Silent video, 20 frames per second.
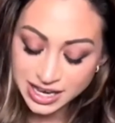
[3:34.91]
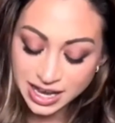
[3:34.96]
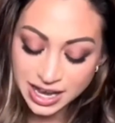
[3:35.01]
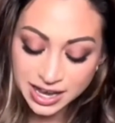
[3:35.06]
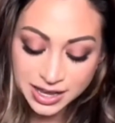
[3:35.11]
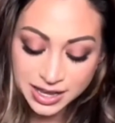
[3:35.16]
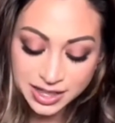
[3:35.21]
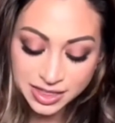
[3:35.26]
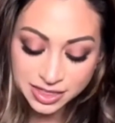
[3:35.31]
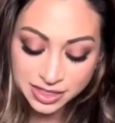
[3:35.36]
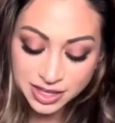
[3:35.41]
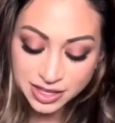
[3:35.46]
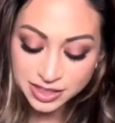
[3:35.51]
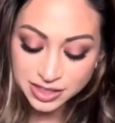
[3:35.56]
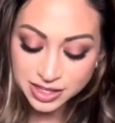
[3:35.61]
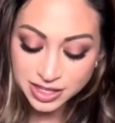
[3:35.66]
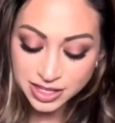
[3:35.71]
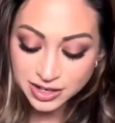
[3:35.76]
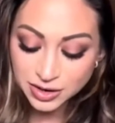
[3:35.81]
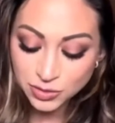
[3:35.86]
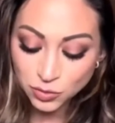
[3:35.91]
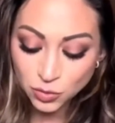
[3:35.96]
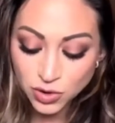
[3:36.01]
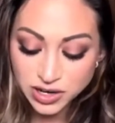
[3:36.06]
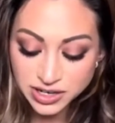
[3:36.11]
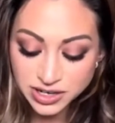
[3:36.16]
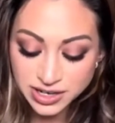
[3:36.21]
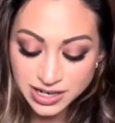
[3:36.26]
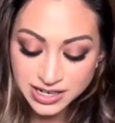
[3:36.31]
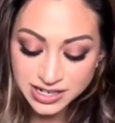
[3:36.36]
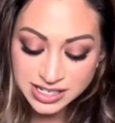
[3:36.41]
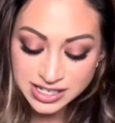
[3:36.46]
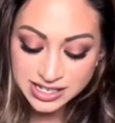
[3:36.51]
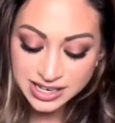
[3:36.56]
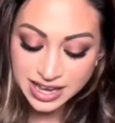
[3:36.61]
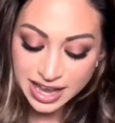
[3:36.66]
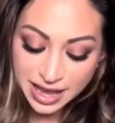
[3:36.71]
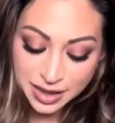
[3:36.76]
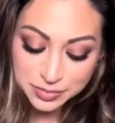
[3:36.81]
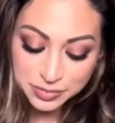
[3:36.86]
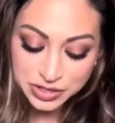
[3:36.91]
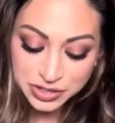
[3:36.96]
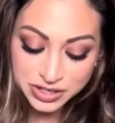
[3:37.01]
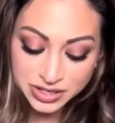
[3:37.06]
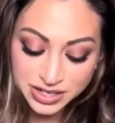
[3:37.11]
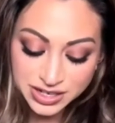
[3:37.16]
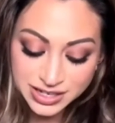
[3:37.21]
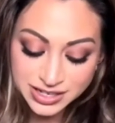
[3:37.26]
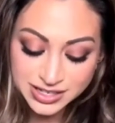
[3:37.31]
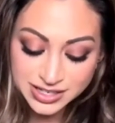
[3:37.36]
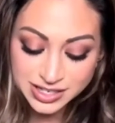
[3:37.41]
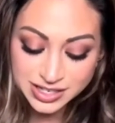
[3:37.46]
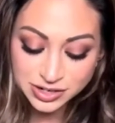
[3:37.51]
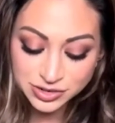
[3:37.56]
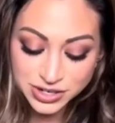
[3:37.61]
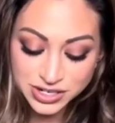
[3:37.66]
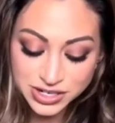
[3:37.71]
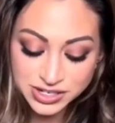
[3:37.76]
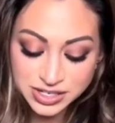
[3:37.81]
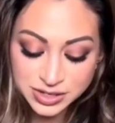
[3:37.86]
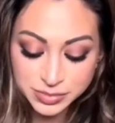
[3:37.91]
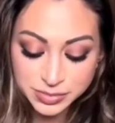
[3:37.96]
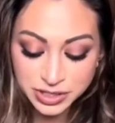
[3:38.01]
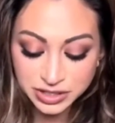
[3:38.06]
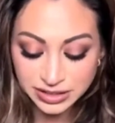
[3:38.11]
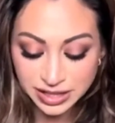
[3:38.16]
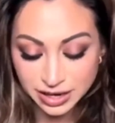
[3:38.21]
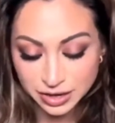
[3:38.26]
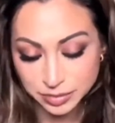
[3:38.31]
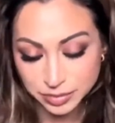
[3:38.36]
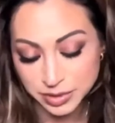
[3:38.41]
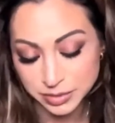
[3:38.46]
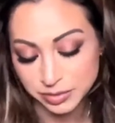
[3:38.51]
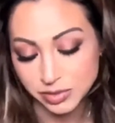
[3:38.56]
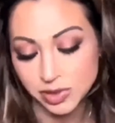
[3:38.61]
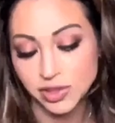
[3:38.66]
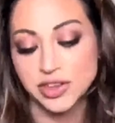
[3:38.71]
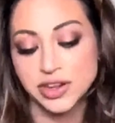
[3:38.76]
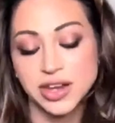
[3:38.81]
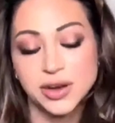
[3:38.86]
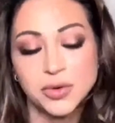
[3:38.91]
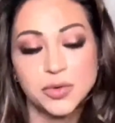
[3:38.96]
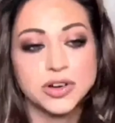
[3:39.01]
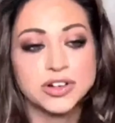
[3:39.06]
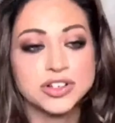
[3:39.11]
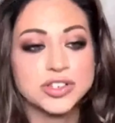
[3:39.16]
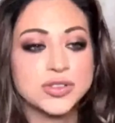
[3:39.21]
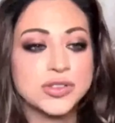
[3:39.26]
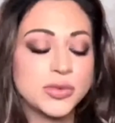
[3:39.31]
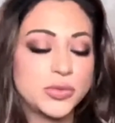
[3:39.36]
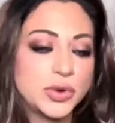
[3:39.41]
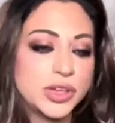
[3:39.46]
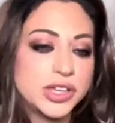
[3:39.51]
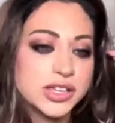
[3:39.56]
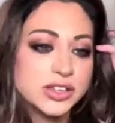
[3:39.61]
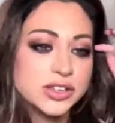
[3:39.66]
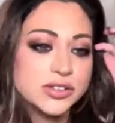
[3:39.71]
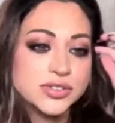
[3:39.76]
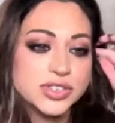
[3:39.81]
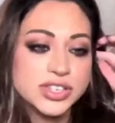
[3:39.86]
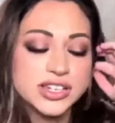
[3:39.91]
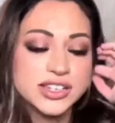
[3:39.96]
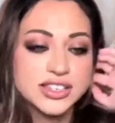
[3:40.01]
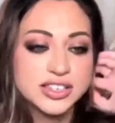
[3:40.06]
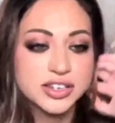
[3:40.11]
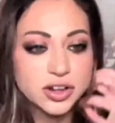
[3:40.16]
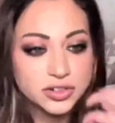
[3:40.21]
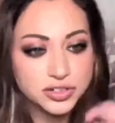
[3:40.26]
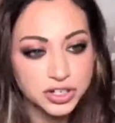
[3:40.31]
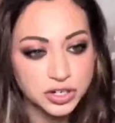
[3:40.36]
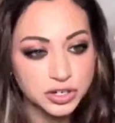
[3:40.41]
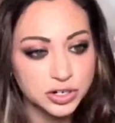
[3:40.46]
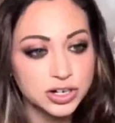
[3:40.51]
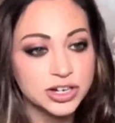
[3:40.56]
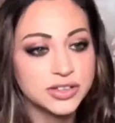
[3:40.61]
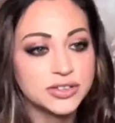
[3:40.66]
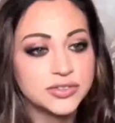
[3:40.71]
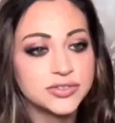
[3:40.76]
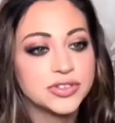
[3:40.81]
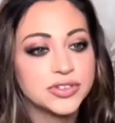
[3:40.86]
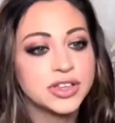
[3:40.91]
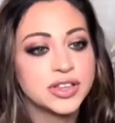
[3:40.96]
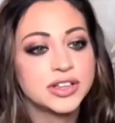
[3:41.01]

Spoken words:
I think that what needs to happen is there needs to be a lot of people on the network so that we can use it as an alternative